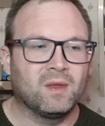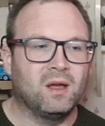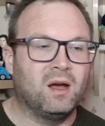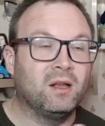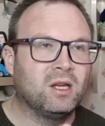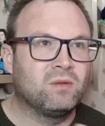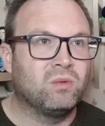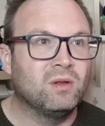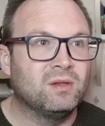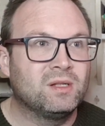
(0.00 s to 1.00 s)
I just
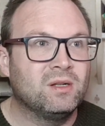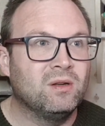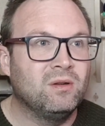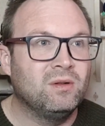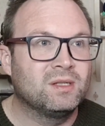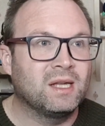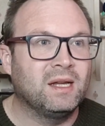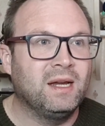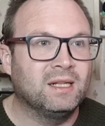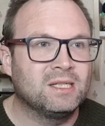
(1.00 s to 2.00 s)
want to
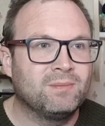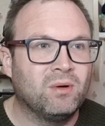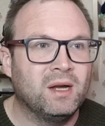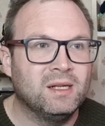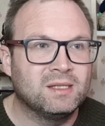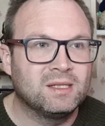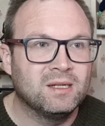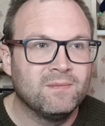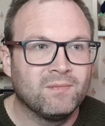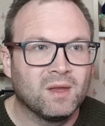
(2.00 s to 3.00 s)
say at this point,
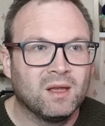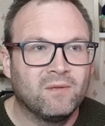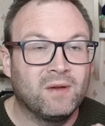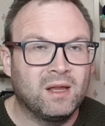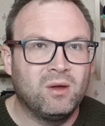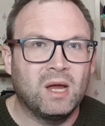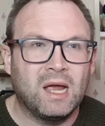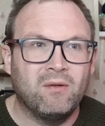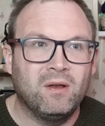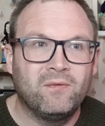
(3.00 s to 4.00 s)
thank you,
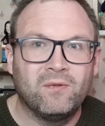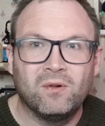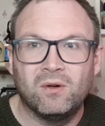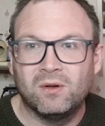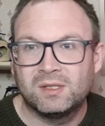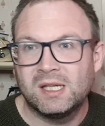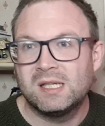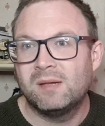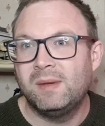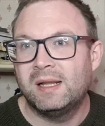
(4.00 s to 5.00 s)
Aarron, for
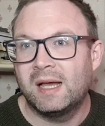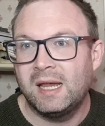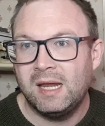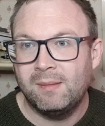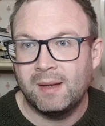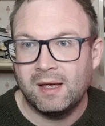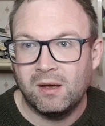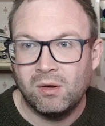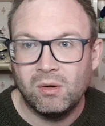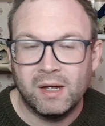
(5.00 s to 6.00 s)
sending me that
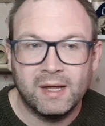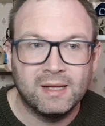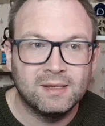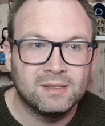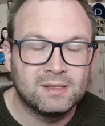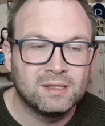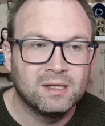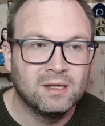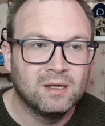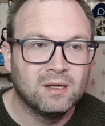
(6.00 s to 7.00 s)
email and
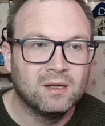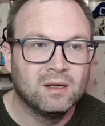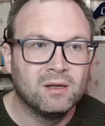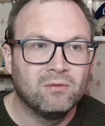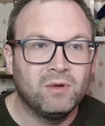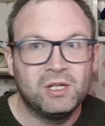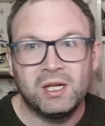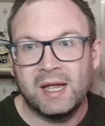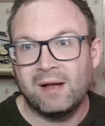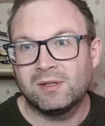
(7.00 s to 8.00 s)

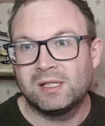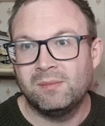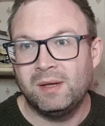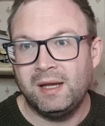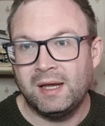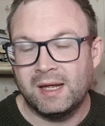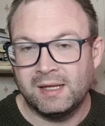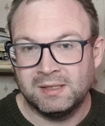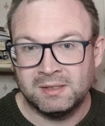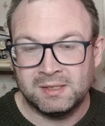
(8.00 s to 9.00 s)
reaching out to me
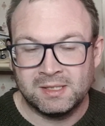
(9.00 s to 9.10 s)
and